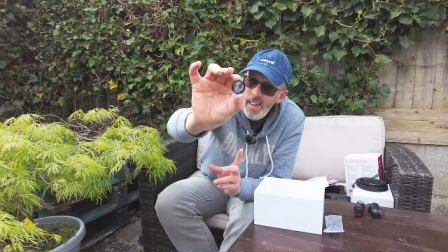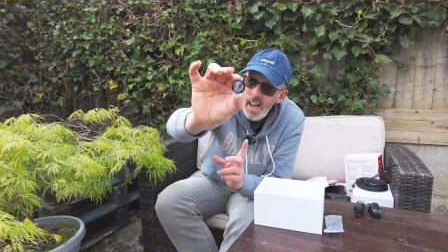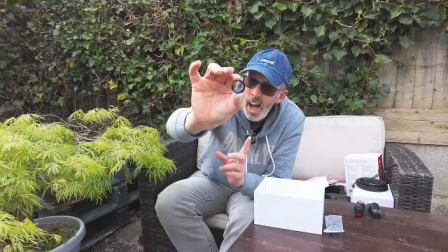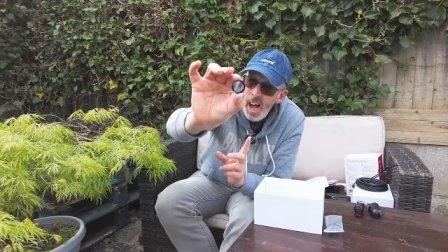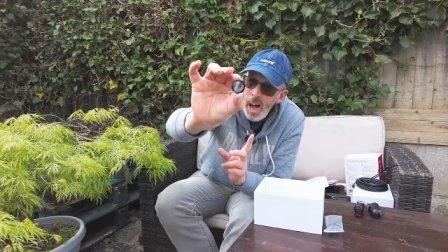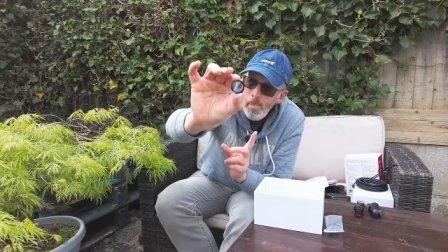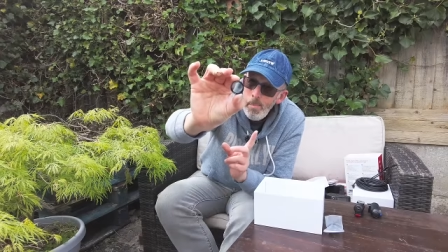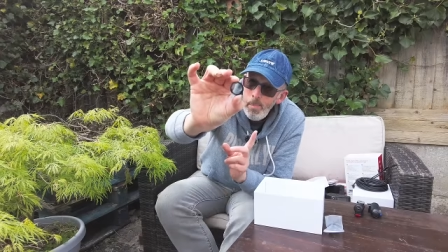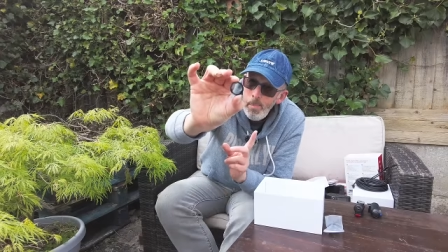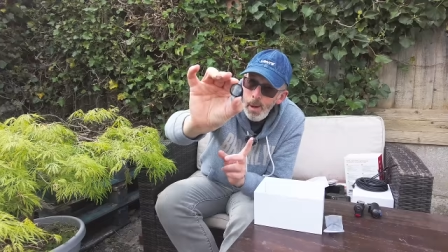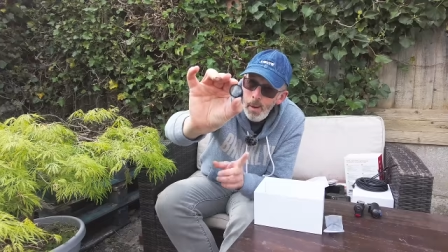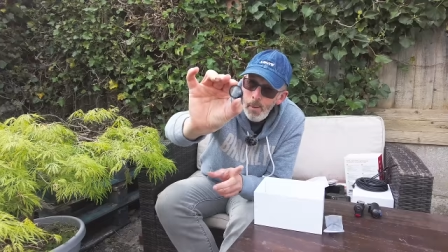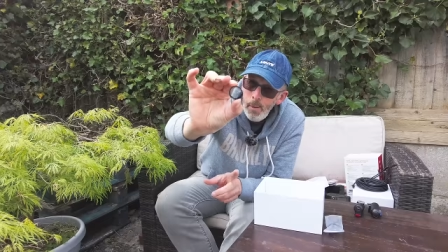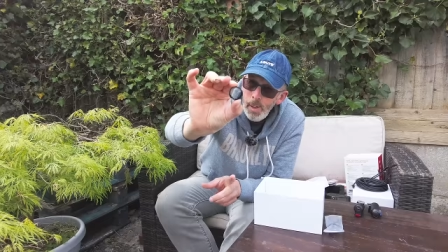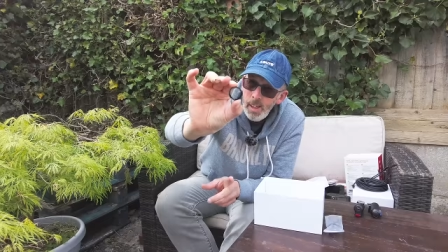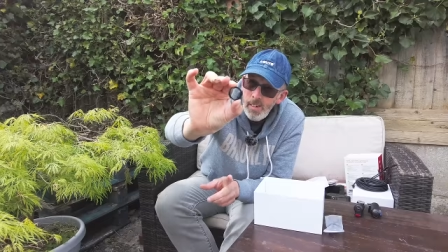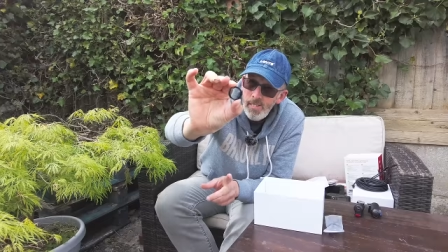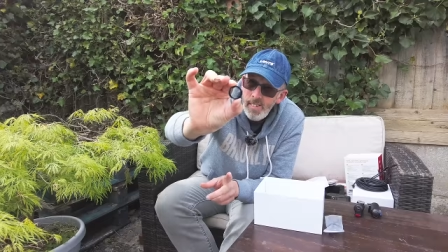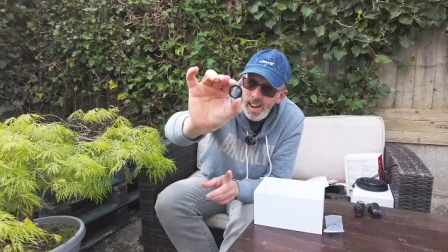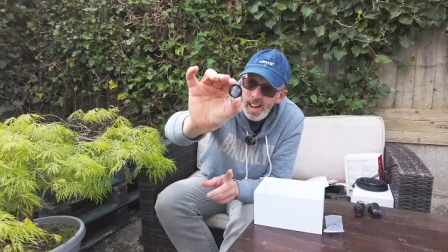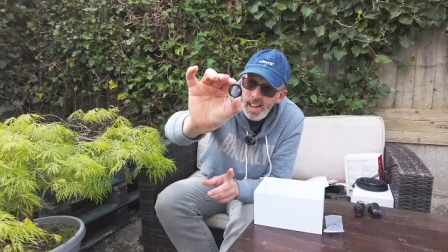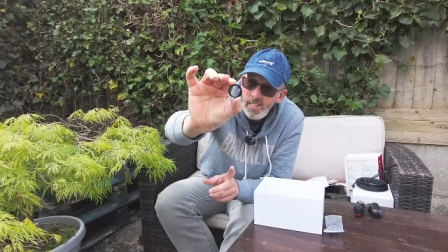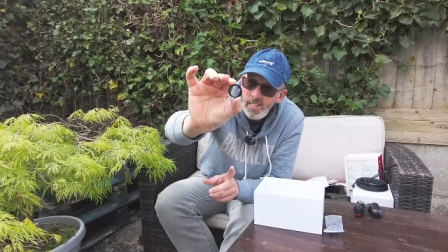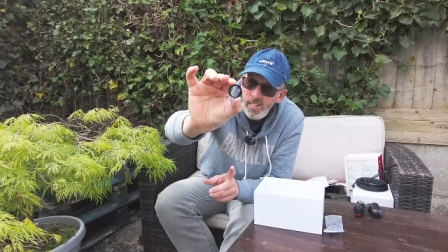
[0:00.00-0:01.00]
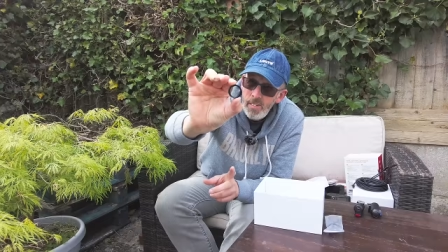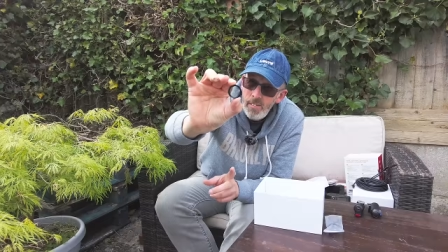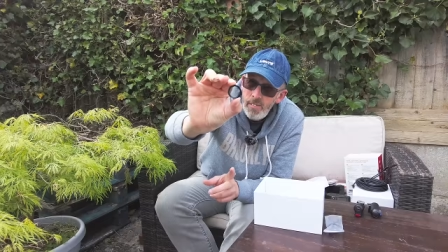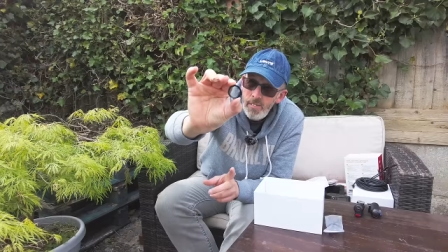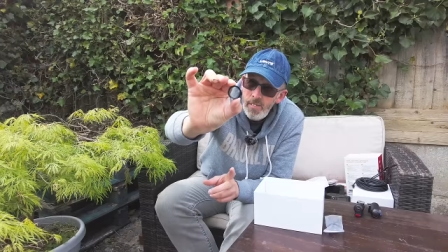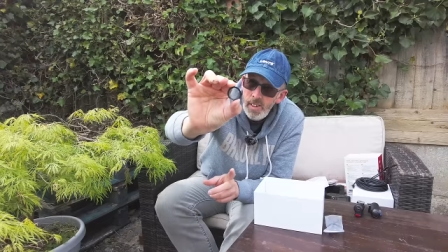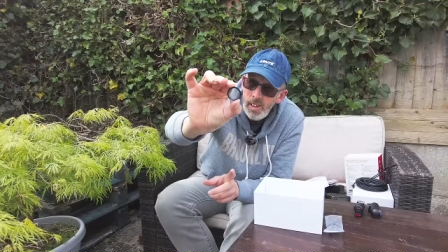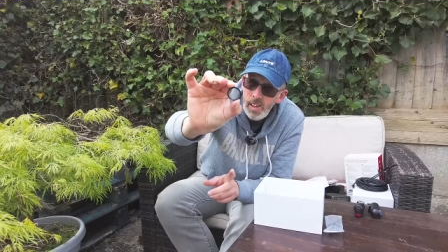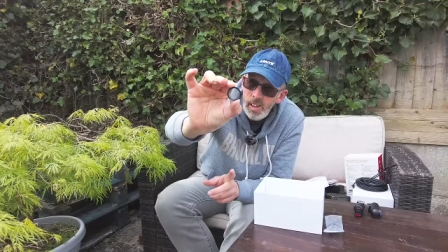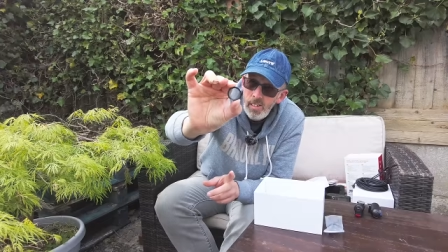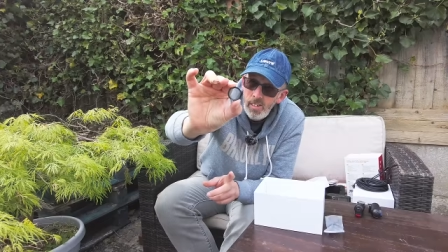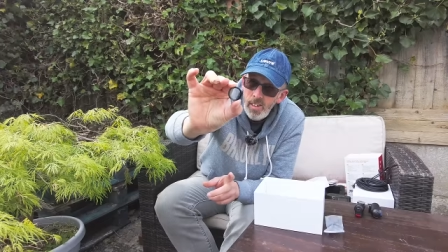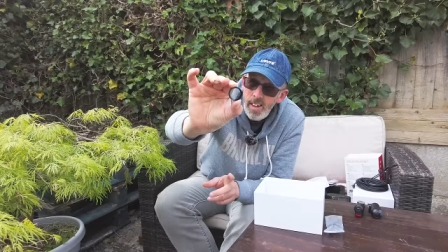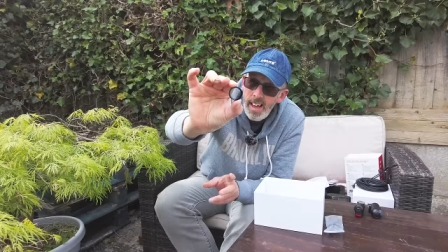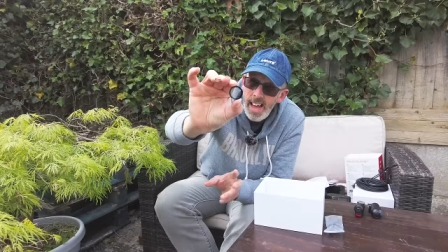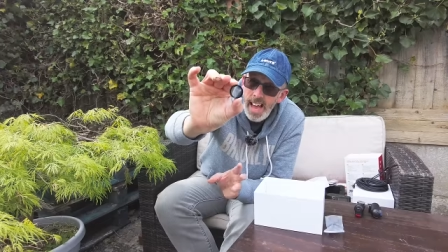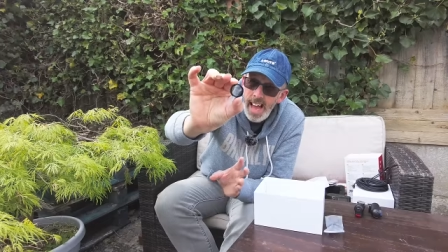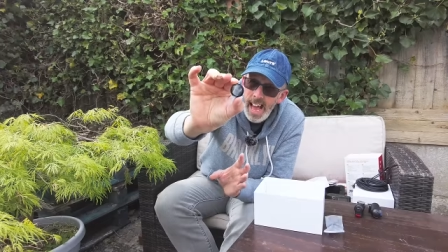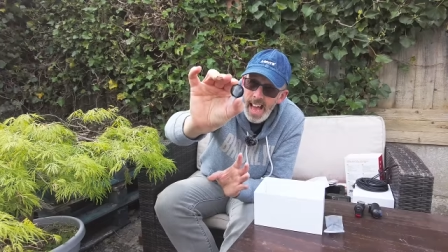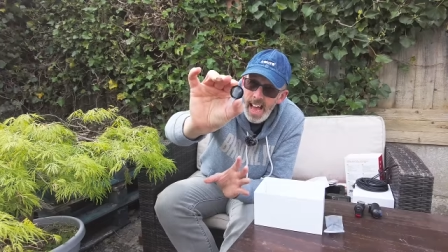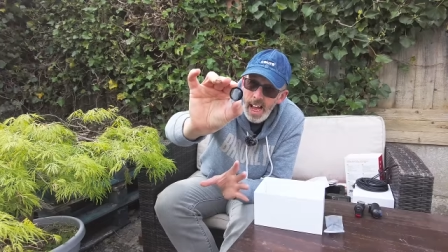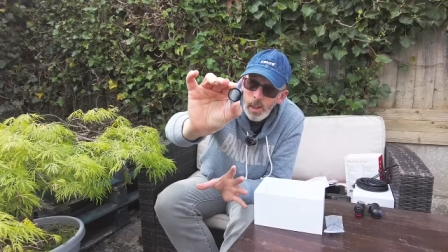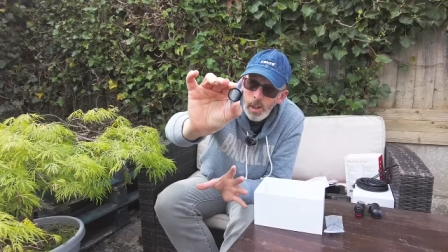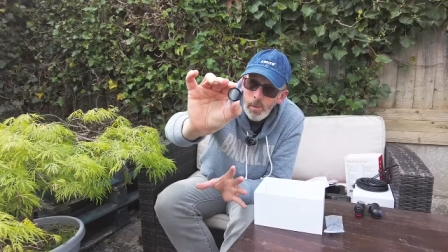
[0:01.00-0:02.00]
a polarizing filter
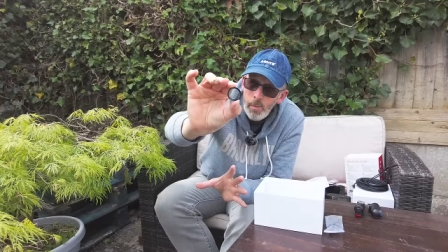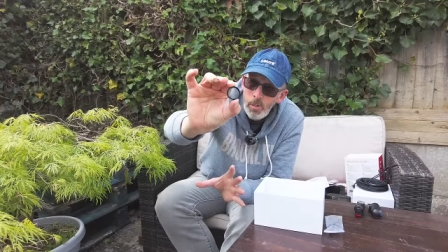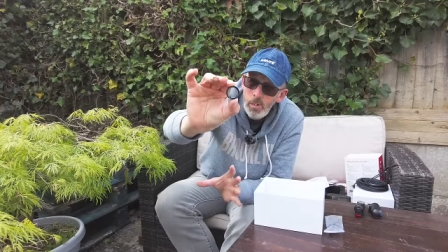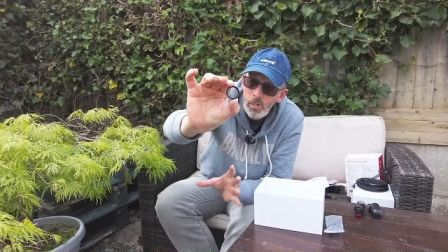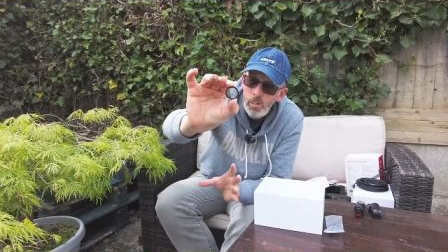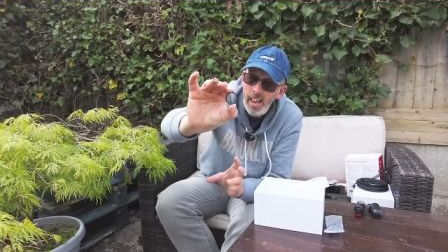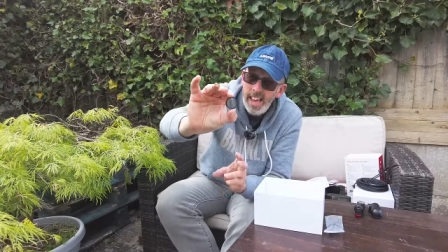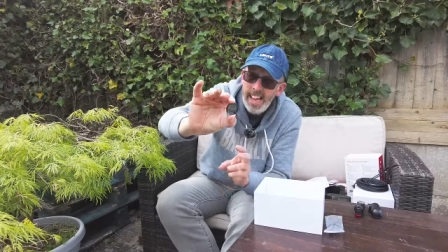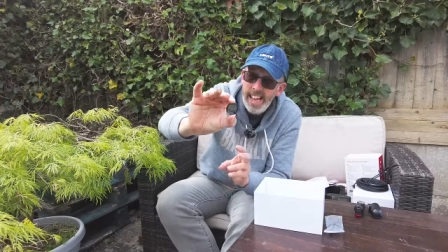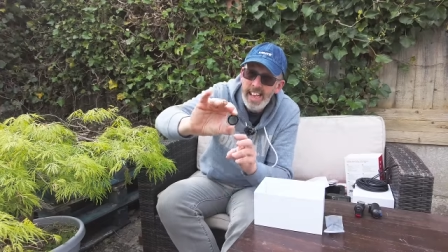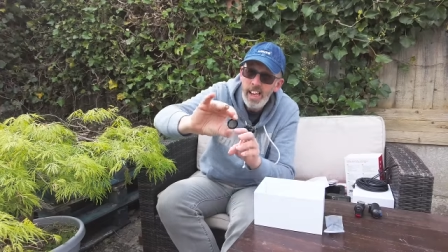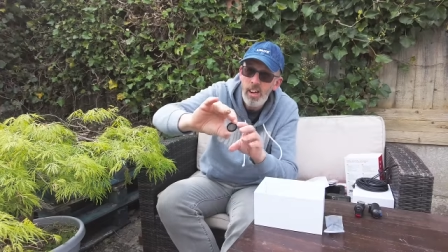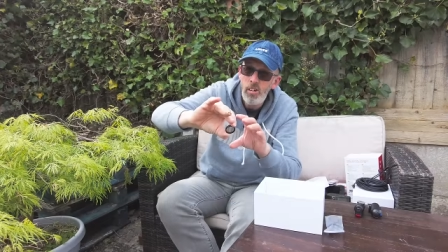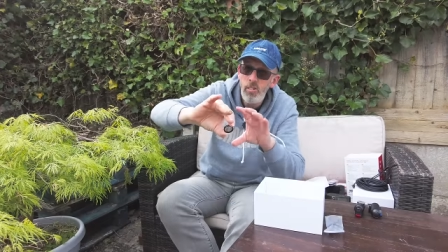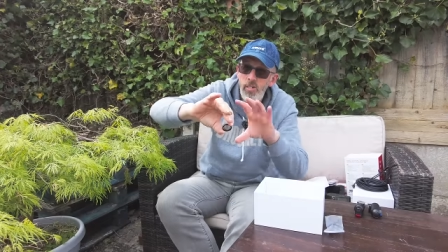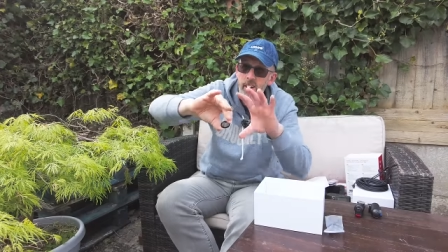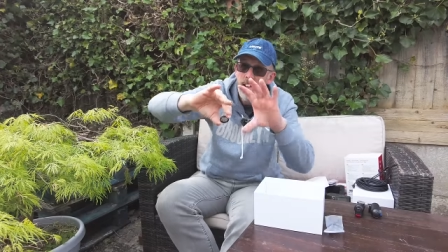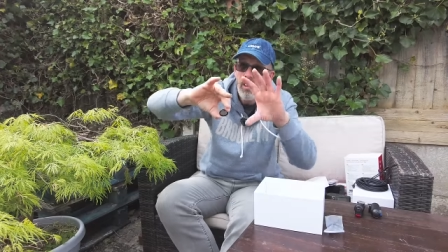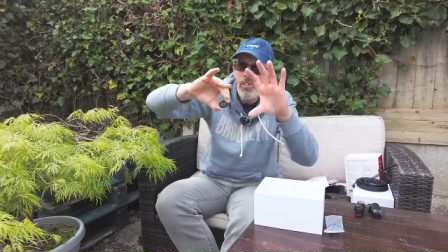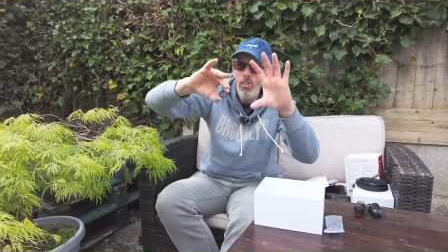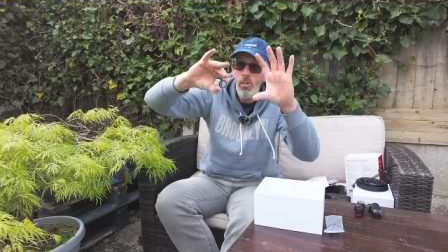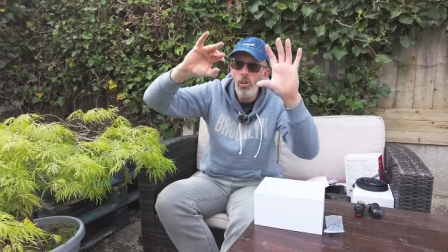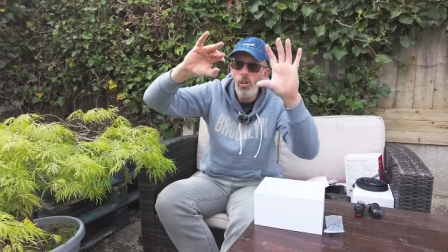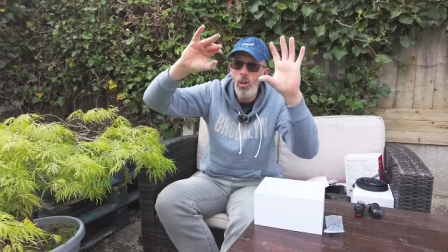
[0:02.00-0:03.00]
helps to increase